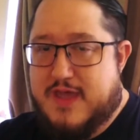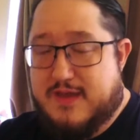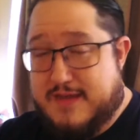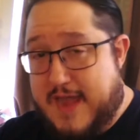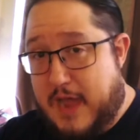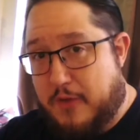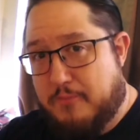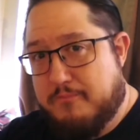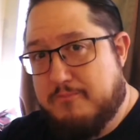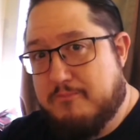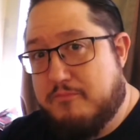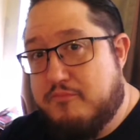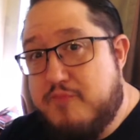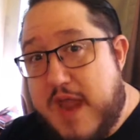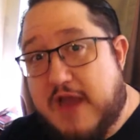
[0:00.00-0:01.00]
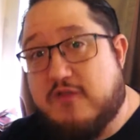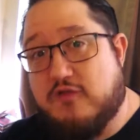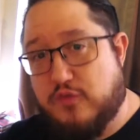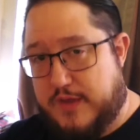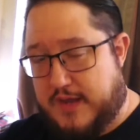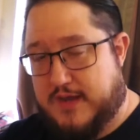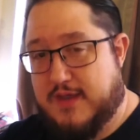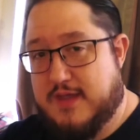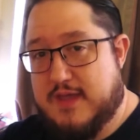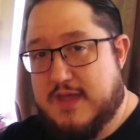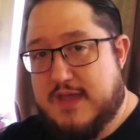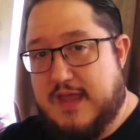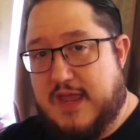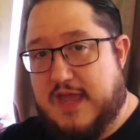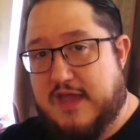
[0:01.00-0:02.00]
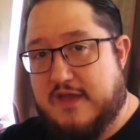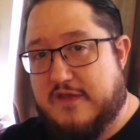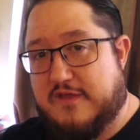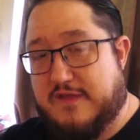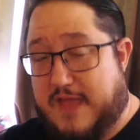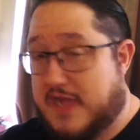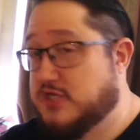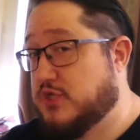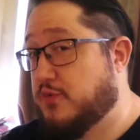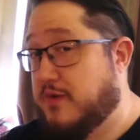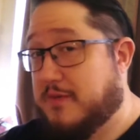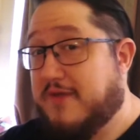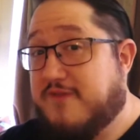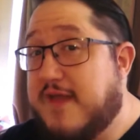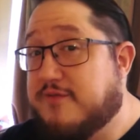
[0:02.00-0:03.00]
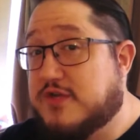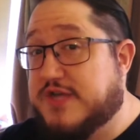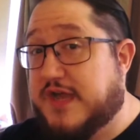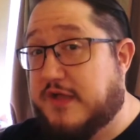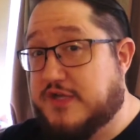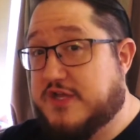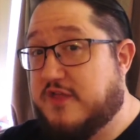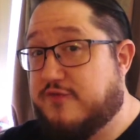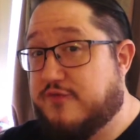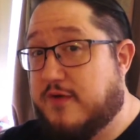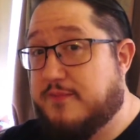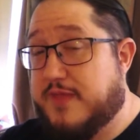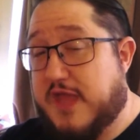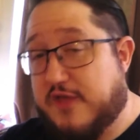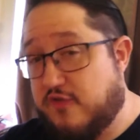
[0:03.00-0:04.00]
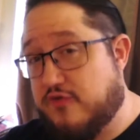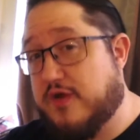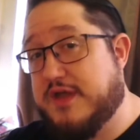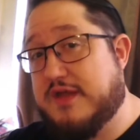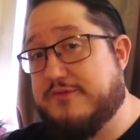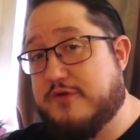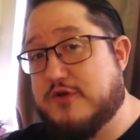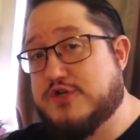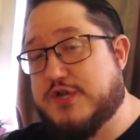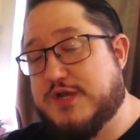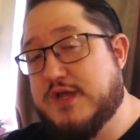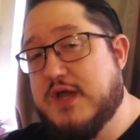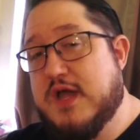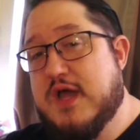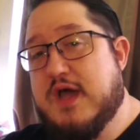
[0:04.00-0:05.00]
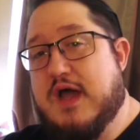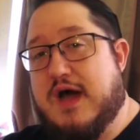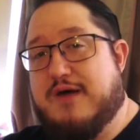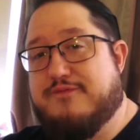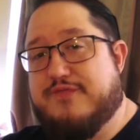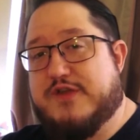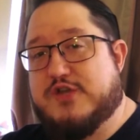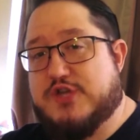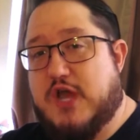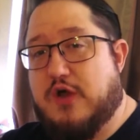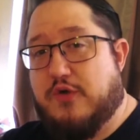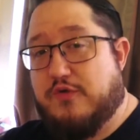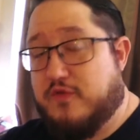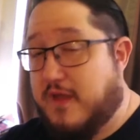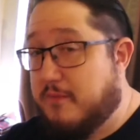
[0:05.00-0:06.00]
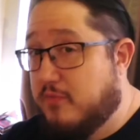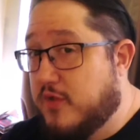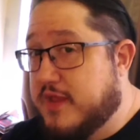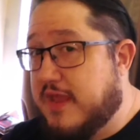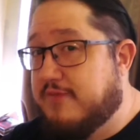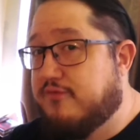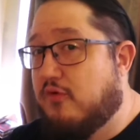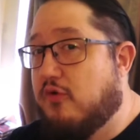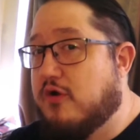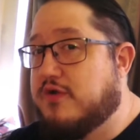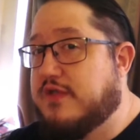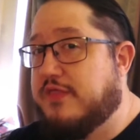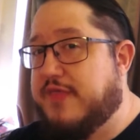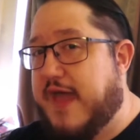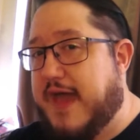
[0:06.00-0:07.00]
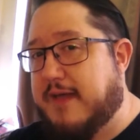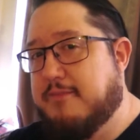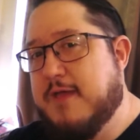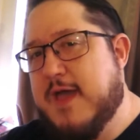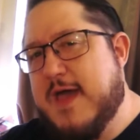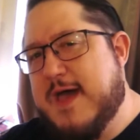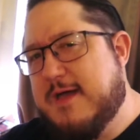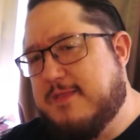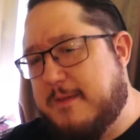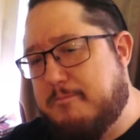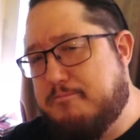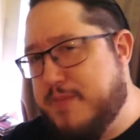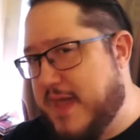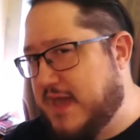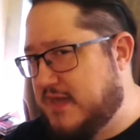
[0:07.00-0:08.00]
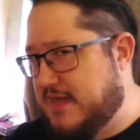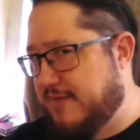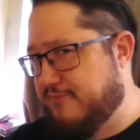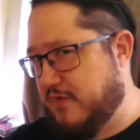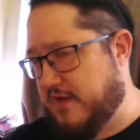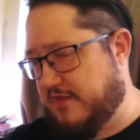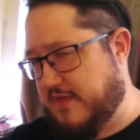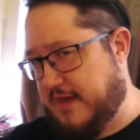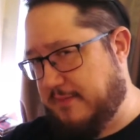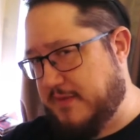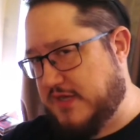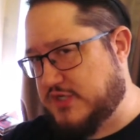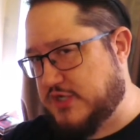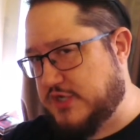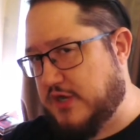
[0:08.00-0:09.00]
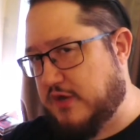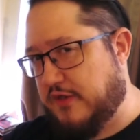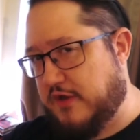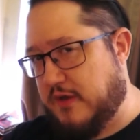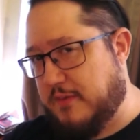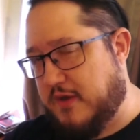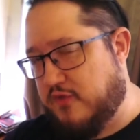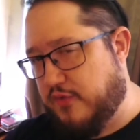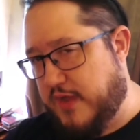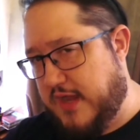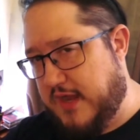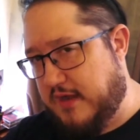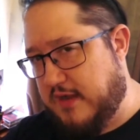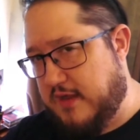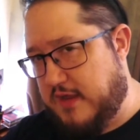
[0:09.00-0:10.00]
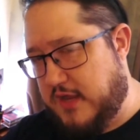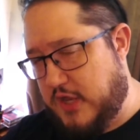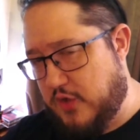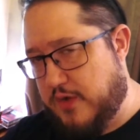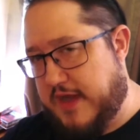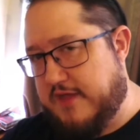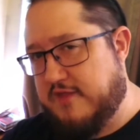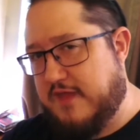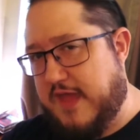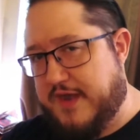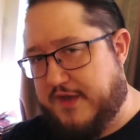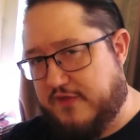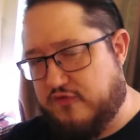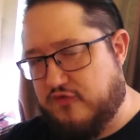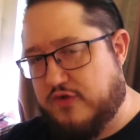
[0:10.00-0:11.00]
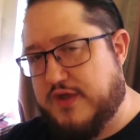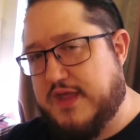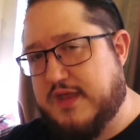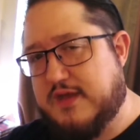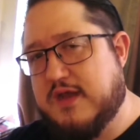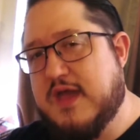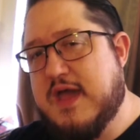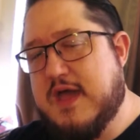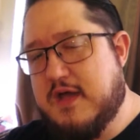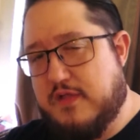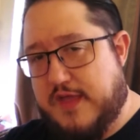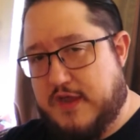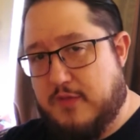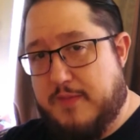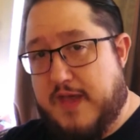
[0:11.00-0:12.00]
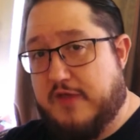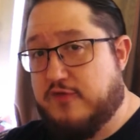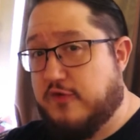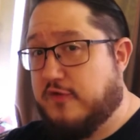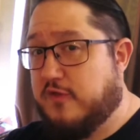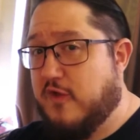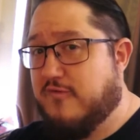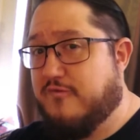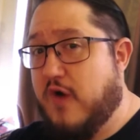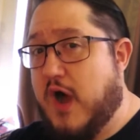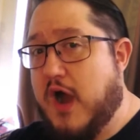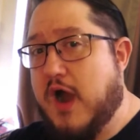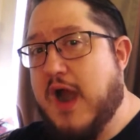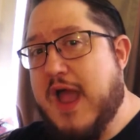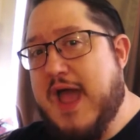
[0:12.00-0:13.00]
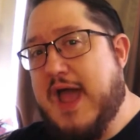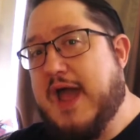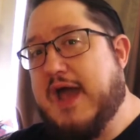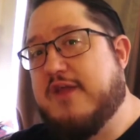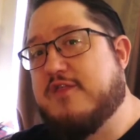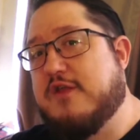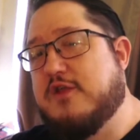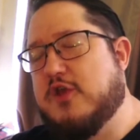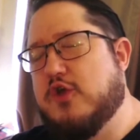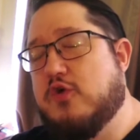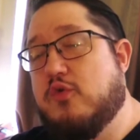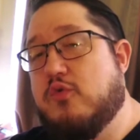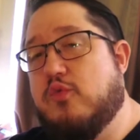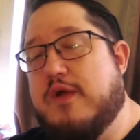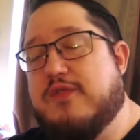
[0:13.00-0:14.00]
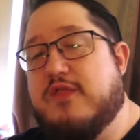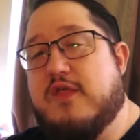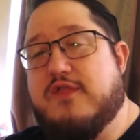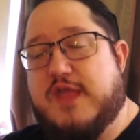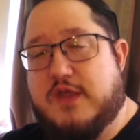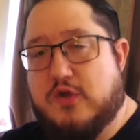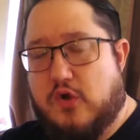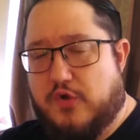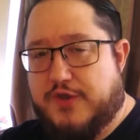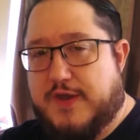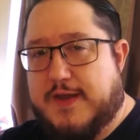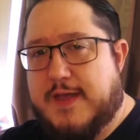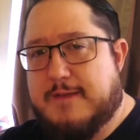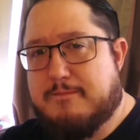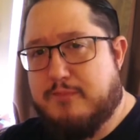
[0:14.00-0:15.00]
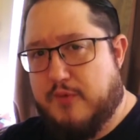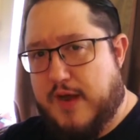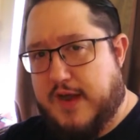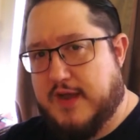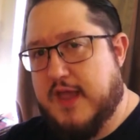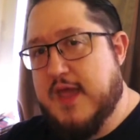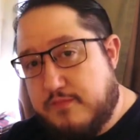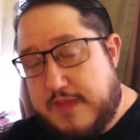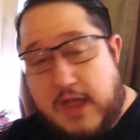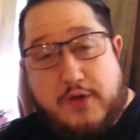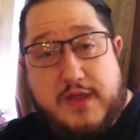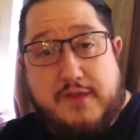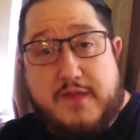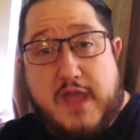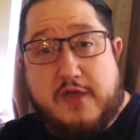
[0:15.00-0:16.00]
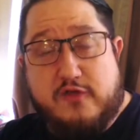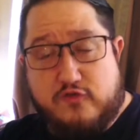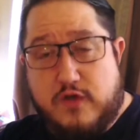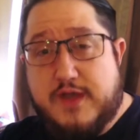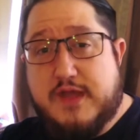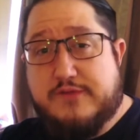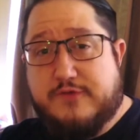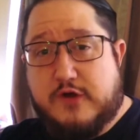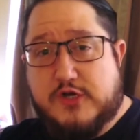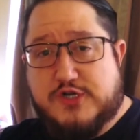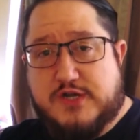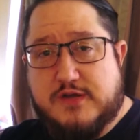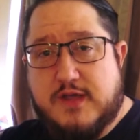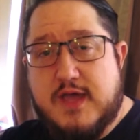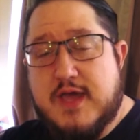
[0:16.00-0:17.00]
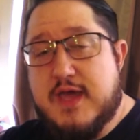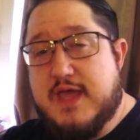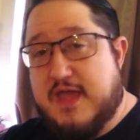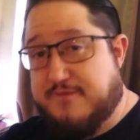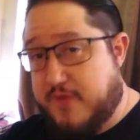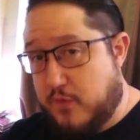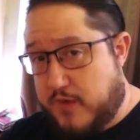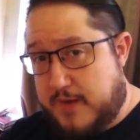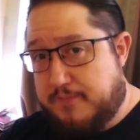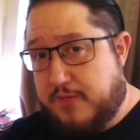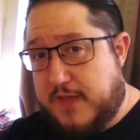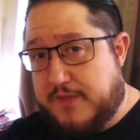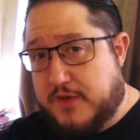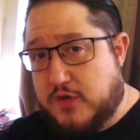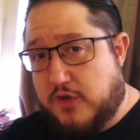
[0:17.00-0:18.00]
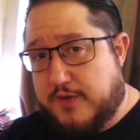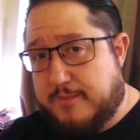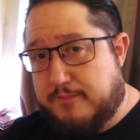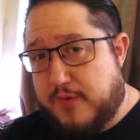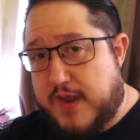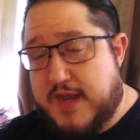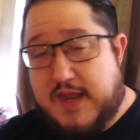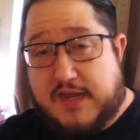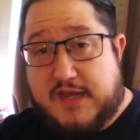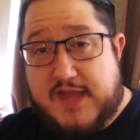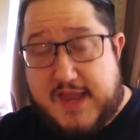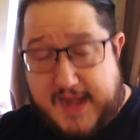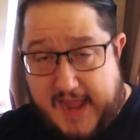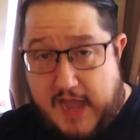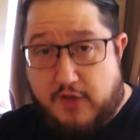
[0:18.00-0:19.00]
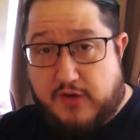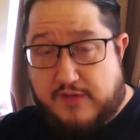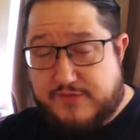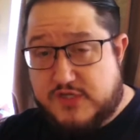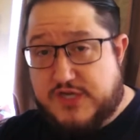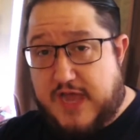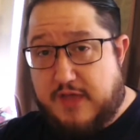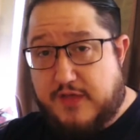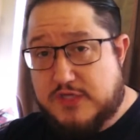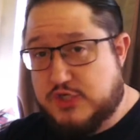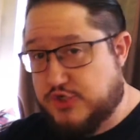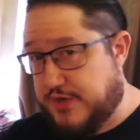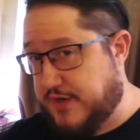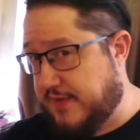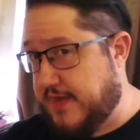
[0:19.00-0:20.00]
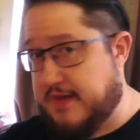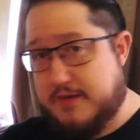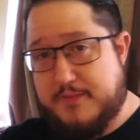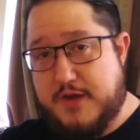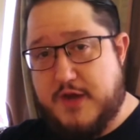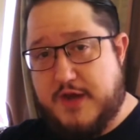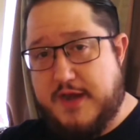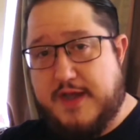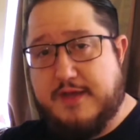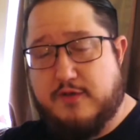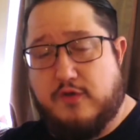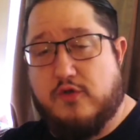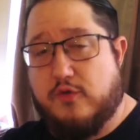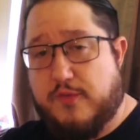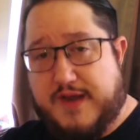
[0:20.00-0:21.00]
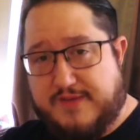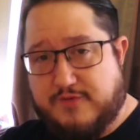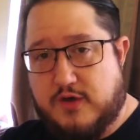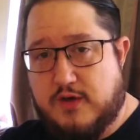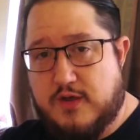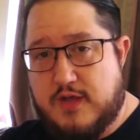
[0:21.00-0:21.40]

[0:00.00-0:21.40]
Now, next week is actually one of my favorite challenges from the Australian version of the show, so I'm looking forward to that. The big difference that I mentioned earlier between US and Australian LEGO Masters so far has to do with the golden brick. Now, in the Australian version, if you want to play the golden brick and get out of a challenge, treat it like an immunity idol or whatever,